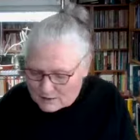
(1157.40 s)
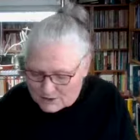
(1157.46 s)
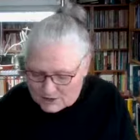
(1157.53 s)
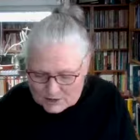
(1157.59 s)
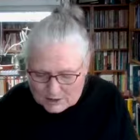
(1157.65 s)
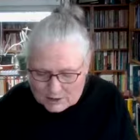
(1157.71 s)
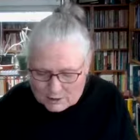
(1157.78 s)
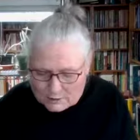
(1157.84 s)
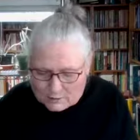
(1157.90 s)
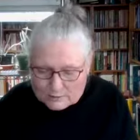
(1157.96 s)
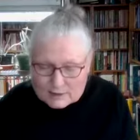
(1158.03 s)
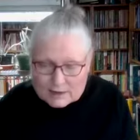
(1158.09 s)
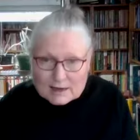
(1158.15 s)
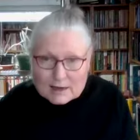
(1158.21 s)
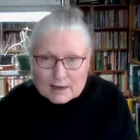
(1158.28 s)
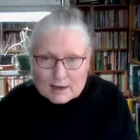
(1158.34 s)
She knew
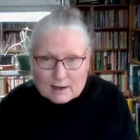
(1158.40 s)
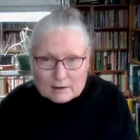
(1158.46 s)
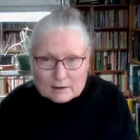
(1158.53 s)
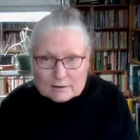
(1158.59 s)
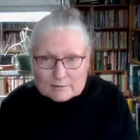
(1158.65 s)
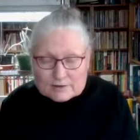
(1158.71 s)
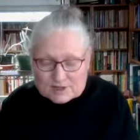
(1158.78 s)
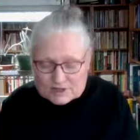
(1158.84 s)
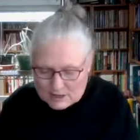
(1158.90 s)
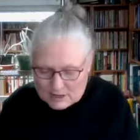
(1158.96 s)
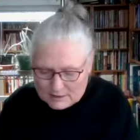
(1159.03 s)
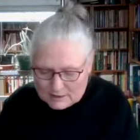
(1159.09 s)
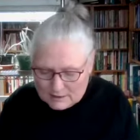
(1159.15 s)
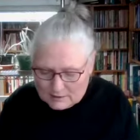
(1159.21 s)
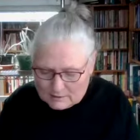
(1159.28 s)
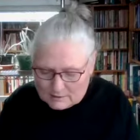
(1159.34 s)
the kind of
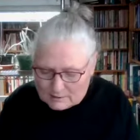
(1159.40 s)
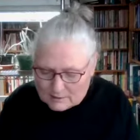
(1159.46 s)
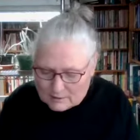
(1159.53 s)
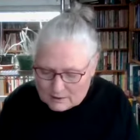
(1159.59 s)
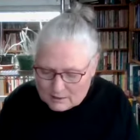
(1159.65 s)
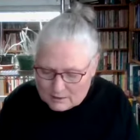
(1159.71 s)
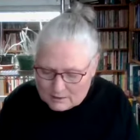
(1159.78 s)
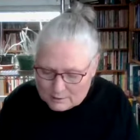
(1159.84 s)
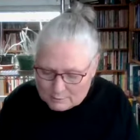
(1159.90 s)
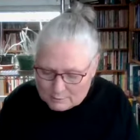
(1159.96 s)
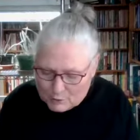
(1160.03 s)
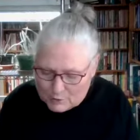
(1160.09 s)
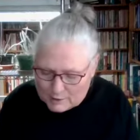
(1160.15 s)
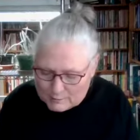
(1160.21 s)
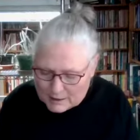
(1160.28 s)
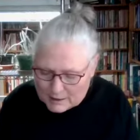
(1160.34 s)
shunning the
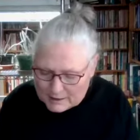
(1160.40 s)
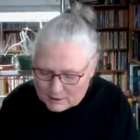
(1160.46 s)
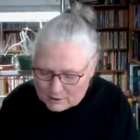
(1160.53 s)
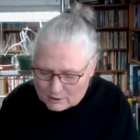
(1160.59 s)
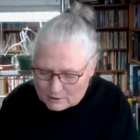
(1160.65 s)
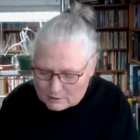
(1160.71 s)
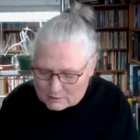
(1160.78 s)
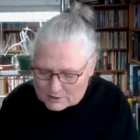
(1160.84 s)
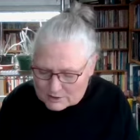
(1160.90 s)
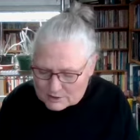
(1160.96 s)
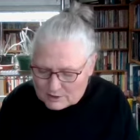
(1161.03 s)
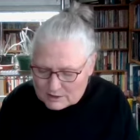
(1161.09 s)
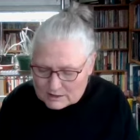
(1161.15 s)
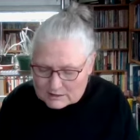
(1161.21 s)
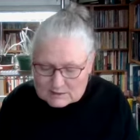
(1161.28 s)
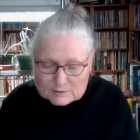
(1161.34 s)
Moabite girls
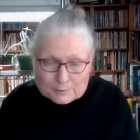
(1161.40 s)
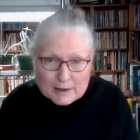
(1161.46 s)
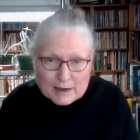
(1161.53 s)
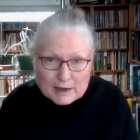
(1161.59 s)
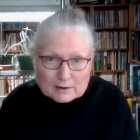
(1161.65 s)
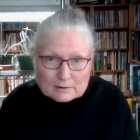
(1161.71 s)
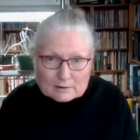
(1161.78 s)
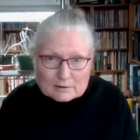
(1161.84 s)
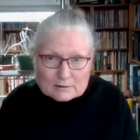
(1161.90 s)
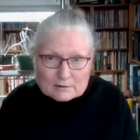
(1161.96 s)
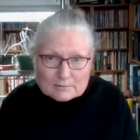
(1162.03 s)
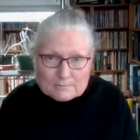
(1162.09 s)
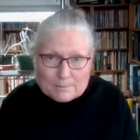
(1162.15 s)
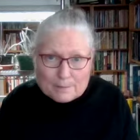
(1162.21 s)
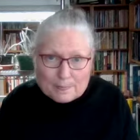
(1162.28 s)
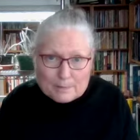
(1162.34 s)
could expect
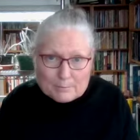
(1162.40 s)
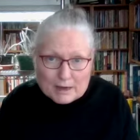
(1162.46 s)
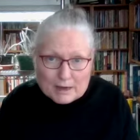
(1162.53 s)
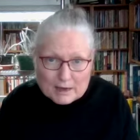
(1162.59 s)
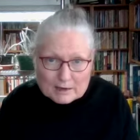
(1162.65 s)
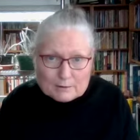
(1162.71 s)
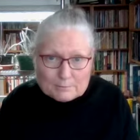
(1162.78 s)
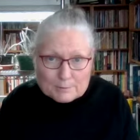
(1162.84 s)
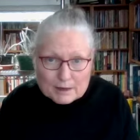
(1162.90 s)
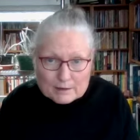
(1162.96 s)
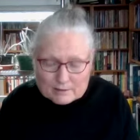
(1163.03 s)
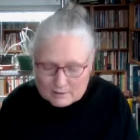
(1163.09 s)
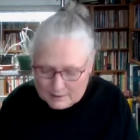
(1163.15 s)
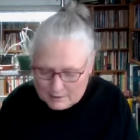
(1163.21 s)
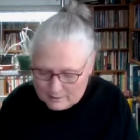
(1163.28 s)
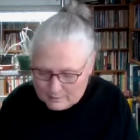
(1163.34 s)
back in
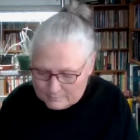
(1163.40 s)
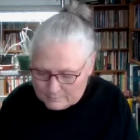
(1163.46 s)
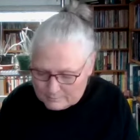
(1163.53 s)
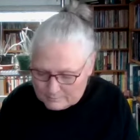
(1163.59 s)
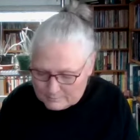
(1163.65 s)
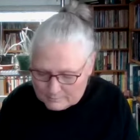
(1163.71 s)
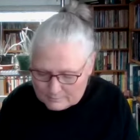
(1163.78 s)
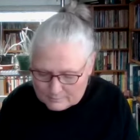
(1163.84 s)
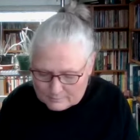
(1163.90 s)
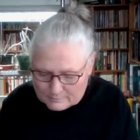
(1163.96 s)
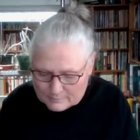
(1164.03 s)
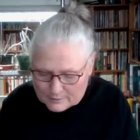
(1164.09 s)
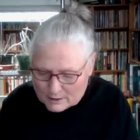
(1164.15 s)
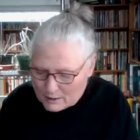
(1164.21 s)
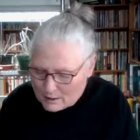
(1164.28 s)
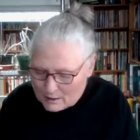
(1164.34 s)
Bethlehem.
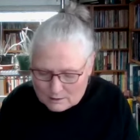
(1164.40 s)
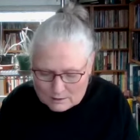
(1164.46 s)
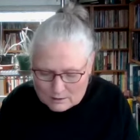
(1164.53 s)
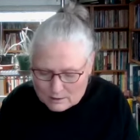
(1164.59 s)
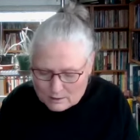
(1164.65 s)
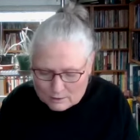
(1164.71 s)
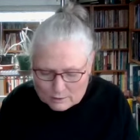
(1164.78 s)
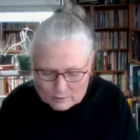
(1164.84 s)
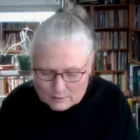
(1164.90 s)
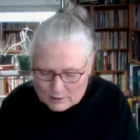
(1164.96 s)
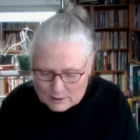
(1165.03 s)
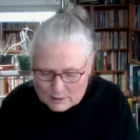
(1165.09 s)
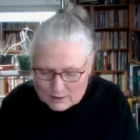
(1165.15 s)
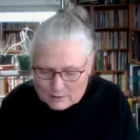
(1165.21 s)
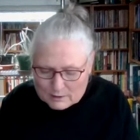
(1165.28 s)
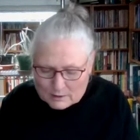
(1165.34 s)
No,
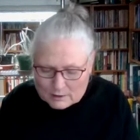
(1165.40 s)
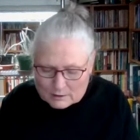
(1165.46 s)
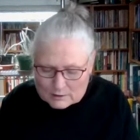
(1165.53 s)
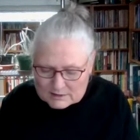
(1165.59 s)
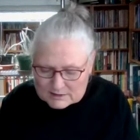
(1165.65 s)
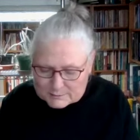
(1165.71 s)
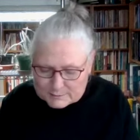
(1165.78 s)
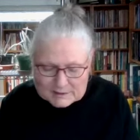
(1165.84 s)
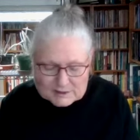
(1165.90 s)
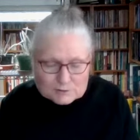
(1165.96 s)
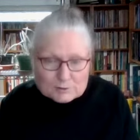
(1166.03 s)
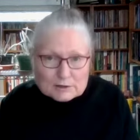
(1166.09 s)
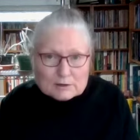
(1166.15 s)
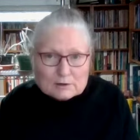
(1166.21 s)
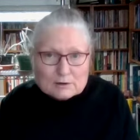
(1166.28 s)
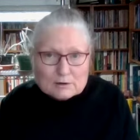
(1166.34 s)
the girls must
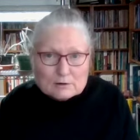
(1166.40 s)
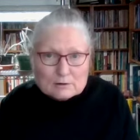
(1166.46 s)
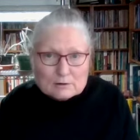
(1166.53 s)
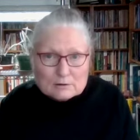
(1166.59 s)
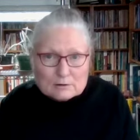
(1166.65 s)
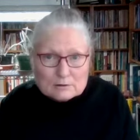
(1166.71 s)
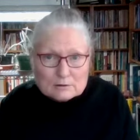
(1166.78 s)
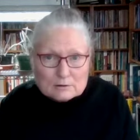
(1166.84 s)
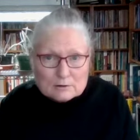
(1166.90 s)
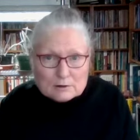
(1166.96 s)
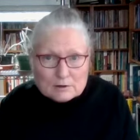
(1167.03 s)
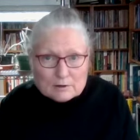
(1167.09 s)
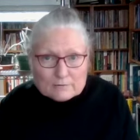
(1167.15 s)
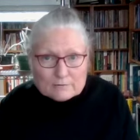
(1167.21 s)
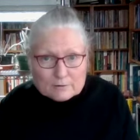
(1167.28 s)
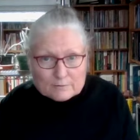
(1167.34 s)
return
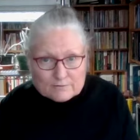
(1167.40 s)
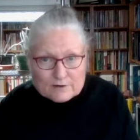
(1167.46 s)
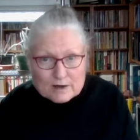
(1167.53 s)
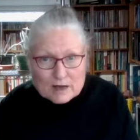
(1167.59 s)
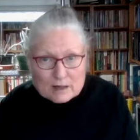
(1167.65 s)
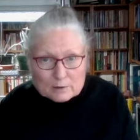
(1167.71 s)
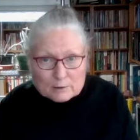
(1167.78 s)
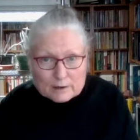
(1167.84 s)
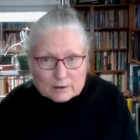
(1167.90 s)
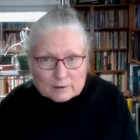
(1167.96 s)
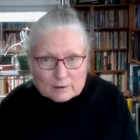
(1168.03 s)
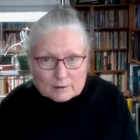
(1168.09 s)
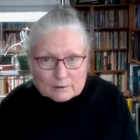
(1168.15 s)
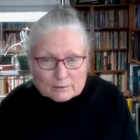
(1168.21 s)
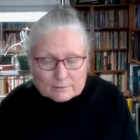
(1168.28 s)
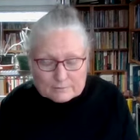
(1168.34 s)
from following
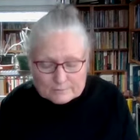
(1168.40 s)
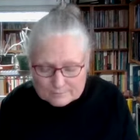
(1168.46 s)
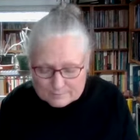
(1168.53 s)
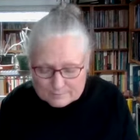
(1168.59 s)
her.